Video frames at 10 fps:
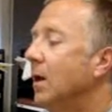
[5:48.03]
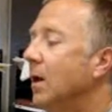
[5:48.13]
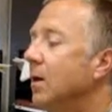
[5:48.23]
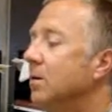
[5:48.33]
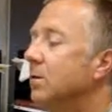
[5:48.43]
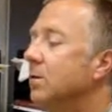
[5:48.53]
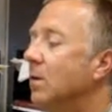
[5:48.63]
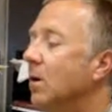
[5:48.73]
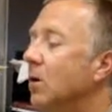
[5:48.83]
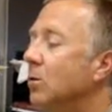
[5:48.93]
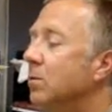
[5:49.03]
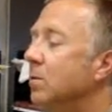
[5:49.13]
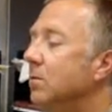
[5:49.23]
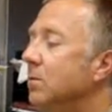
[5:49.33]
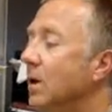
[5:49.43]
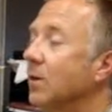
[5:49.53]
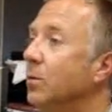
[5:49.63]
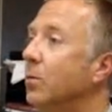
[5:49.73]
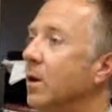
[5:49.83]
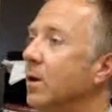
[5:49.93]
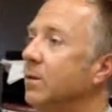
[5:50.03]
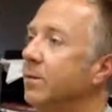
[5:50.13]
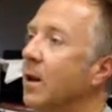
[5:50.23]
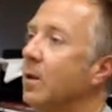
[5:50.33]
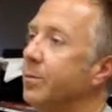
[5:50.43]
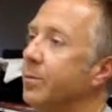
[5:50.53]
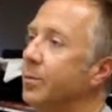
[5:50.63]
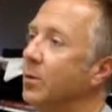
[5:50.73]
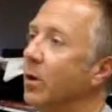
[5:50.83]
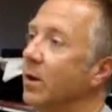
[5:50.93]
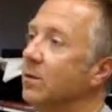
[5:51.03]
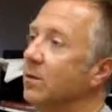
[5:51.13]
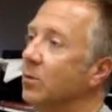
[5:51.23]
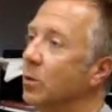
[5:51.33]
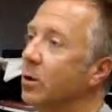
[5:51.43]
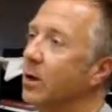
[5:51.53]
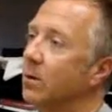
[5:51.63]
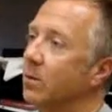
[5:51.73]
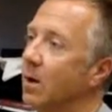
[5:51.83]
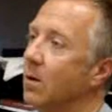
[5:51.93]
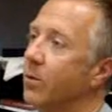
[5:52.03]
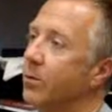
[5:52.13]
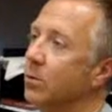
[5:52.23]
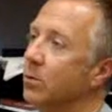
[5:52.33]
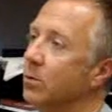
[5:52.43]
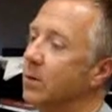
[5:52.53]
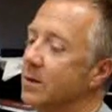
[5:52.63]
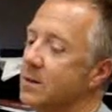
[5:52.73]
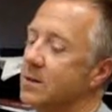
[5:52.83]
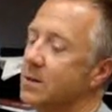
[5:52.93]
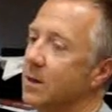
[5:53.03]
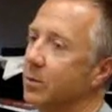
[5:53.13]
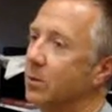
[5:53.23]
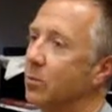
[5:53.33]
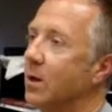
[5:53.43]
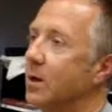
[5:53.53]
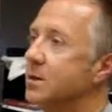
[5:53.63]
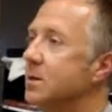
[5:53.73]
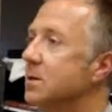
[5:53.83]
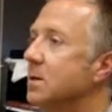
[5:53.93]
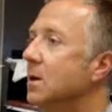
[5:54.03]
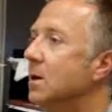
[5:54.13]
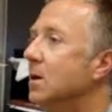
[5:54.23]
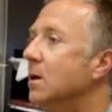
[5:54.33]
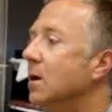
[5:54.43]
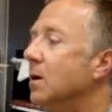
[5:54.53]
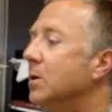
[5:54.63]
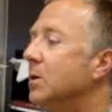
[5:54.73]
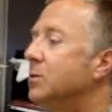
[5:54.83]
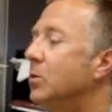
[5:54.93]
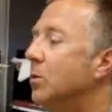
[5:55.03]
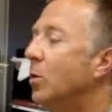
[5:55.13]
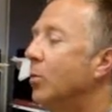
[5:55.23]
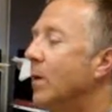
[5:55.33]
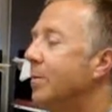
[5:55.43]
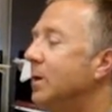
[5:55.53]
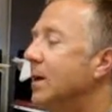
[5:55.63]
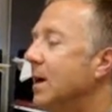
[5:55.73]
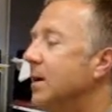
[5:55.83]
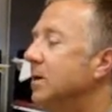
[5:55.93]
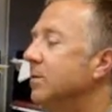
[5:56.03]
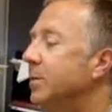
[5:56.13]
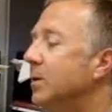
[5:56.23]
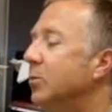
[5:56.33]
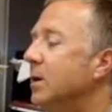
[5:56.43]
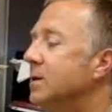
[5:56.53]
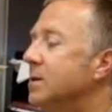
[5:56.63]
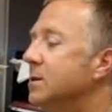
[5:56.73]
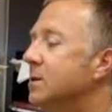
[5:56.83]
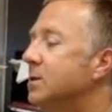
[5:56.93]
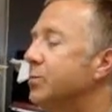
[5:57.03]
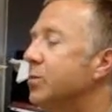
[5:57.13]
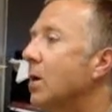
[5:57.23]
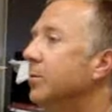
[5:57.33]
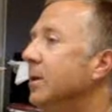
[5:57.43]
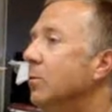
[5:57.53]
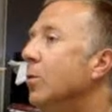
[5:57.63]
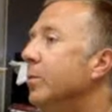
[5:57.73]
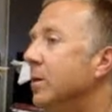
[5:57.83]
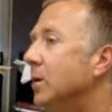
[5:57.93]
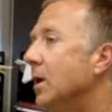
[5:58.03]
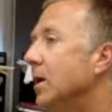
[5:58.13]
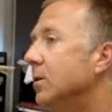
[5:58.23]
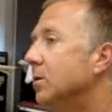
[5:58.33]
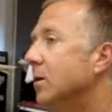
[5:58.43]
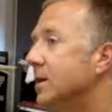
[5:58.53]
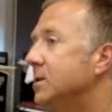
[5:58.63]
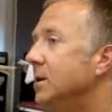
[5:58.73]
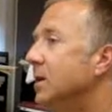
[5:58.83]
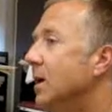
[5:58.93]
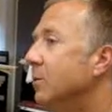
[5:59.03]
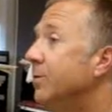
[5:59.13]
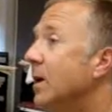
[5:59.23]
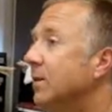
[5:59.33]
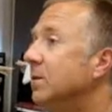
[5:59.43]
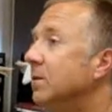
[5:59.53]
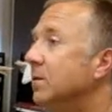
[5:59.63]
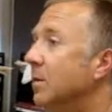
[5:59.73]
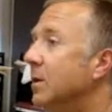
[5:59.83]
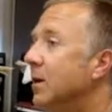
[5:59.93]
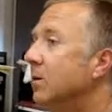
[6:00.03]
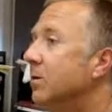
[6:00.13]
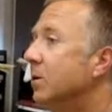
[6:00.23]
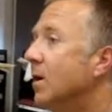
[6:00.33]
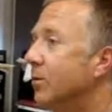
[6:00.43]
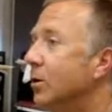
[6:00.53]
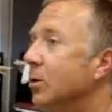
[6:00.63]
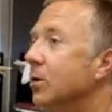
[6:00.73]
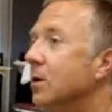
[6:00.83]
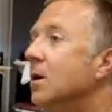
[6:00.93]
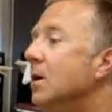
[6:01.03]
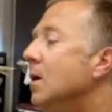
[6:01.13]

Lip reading: And so, yes, we want to develop polymerases. We're looking around through existing polymerases. Most normal replicative polymerases probably won't be able to handle xDNA. We've tested some, and they're not very good.